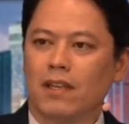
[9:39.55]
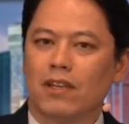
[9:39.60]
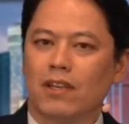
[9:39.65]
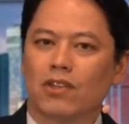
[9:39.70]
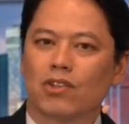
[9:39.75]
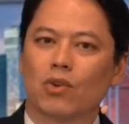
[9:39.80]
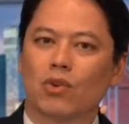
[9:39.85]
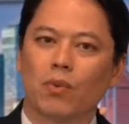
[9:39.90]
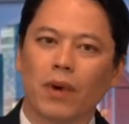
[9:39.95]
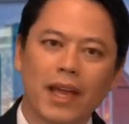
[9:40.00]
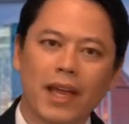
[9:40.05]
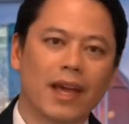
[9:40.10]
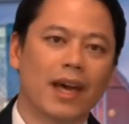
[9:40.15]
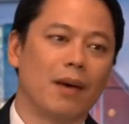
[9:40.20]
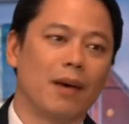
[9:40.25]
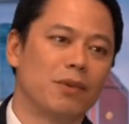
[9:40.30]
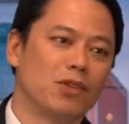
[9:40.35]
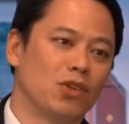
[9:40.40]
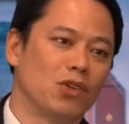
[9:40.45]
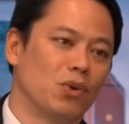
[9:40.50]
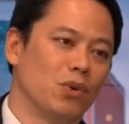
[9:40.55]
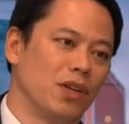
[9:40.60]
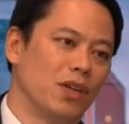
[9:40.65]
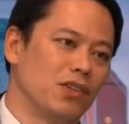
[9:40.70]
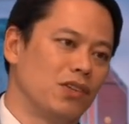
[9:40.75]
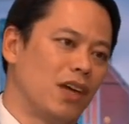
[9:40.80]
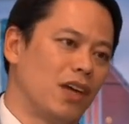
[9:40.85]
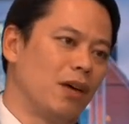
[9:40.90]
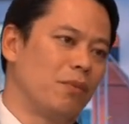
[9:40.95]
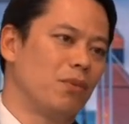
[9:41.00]
So Rahab is a good
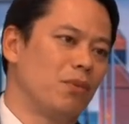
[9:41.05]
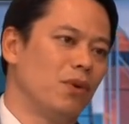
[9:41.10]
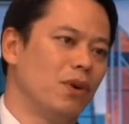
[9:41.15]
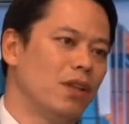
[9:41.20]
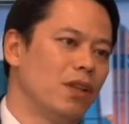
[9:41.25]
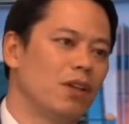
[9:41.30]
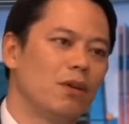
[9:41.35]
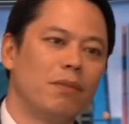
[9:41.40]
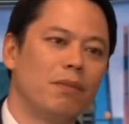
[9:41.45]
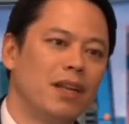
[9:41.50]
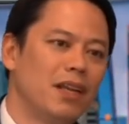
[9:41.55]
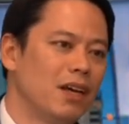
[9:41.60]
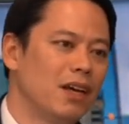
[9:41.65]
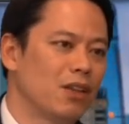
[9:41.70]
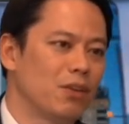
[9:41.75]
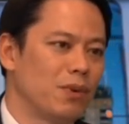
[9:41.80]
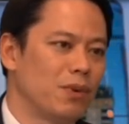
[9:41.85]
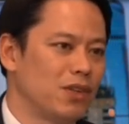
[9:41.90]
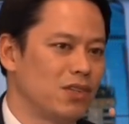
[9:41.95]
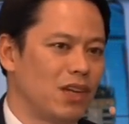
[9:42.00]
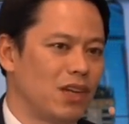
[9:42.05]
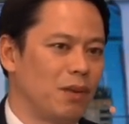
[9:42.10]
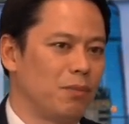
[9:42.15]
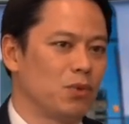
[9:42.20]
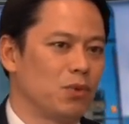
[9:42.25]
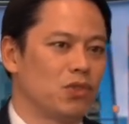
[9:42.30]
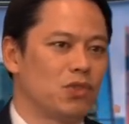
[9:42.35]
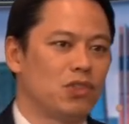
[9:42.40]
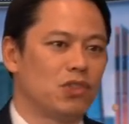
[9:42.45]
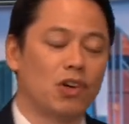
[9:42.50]
example, and there are many other
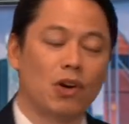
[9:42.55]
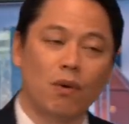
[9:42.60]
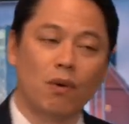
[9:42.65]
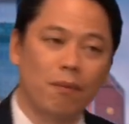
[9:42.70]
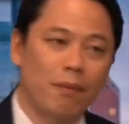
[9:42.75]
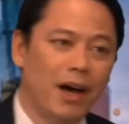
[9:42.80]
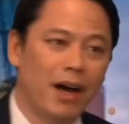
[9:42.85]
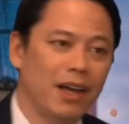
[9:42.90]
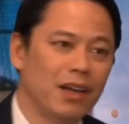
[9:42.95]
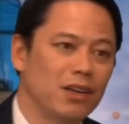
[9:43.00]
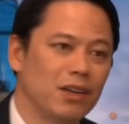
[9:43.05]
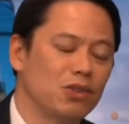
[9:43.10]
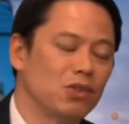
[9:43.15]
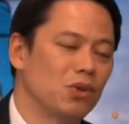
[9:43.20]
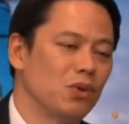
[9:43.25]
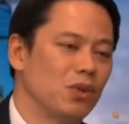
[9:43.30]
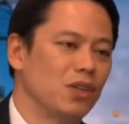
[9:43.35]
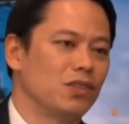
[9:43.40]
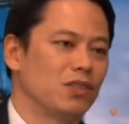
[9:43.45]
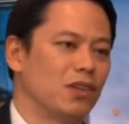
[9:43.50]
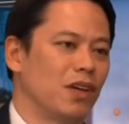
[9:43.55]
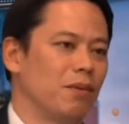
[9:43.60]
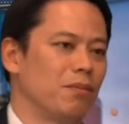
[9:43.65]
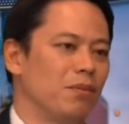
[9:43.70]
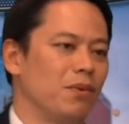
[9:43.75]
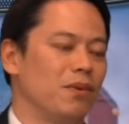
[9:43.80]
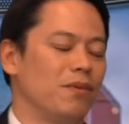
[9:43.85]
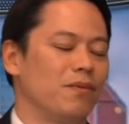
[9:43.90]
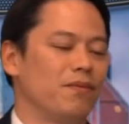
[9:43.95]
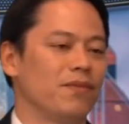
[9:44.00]
examples. Jeremiah is a good
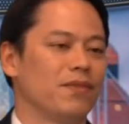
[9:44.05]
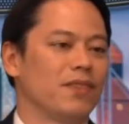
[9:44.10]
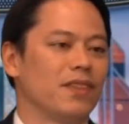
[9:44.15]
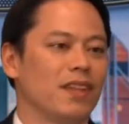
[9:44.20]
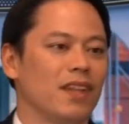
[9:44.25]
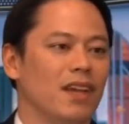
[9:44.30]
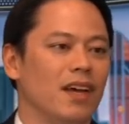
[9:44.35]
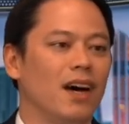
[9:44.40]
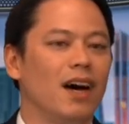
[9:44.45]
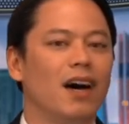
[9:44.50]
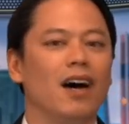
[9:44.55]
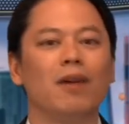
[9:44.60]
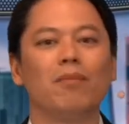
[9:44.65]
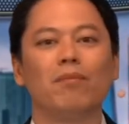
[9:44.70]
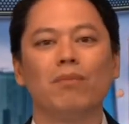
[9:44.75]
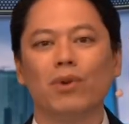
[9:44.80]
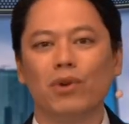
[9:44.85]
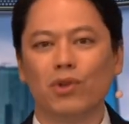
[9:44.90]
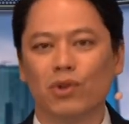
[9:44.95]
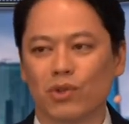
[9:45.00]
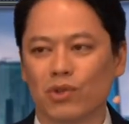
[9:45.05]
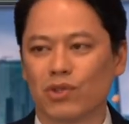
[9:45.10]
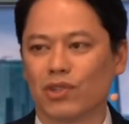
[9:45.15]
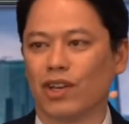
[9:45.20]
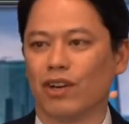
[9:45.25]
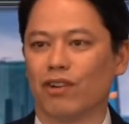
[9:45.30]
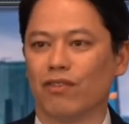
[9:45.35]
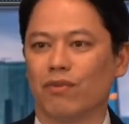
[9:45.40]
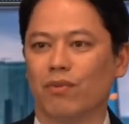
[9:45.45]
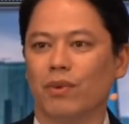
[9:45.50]
example. Humble
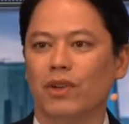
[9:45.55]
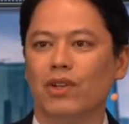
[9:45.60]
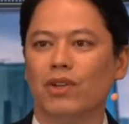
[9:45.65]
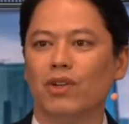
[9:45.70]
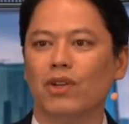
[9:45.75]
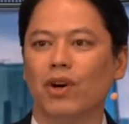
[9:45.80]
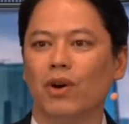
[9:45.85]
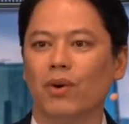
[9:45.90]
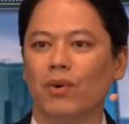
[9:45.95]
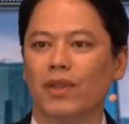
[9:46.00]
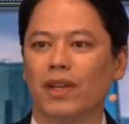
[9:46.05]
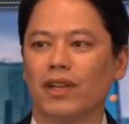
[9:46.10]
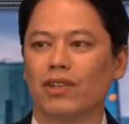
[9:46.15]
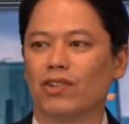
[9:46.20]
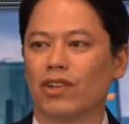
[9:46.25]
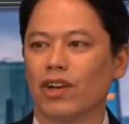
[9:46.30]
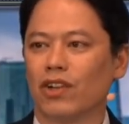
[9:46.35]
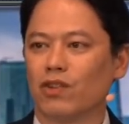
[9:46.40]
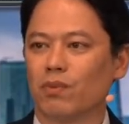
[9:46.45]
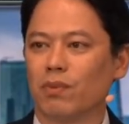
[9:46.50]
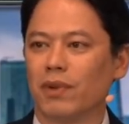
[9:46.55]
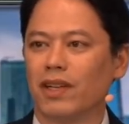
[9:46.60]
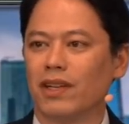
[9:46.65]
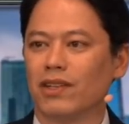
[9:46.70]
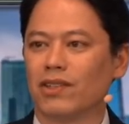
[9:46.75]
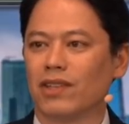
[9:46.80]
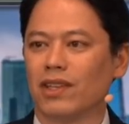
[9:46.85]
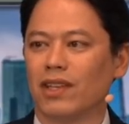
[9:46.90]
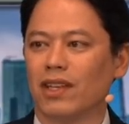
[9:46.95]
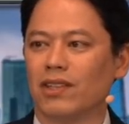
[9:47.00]
yourself. When you know that judgment
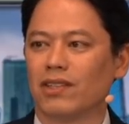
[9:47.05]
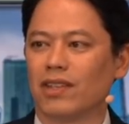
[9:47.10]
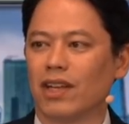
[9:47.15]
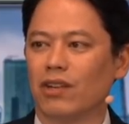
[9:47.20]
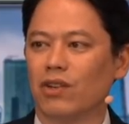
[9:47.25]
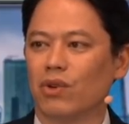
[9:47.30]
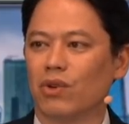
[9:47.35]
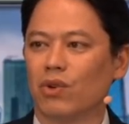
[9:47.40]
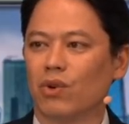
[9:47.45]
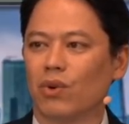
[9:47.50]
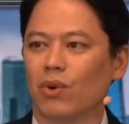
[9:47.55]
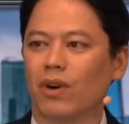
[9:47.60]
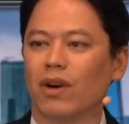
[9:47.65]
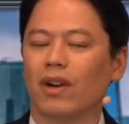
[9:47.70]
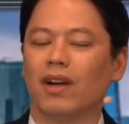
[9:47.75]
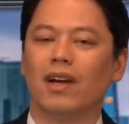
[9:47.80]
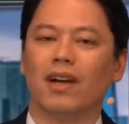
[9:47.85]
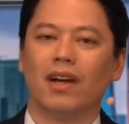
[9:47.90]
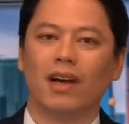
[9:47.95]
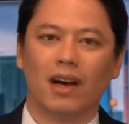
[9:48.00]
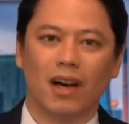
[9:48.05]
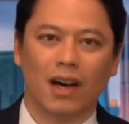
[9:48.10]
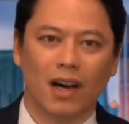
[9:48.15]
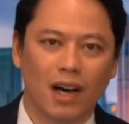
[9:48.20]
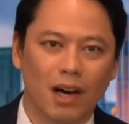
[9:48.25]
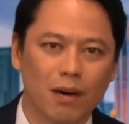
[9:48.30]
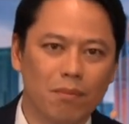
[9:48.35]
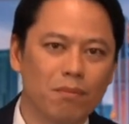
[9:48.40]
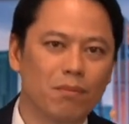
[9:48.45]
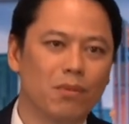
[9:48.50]
is at your door,
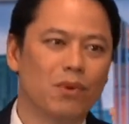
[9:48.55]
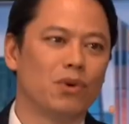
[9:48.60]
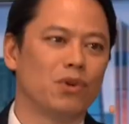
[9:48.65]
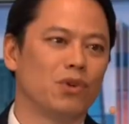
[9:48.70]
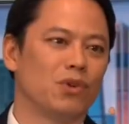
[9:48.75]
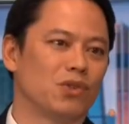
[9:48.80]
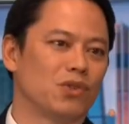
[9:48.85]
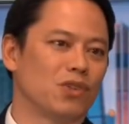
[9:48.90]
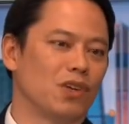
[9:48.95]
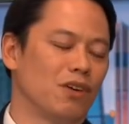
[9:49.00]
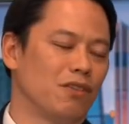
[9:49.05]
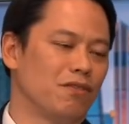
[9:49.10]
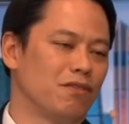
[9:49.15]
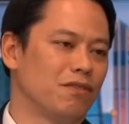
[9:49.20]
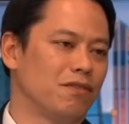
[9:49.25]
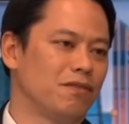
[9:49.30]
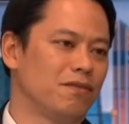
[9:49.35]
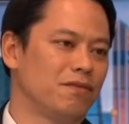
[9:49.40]
humble yourself.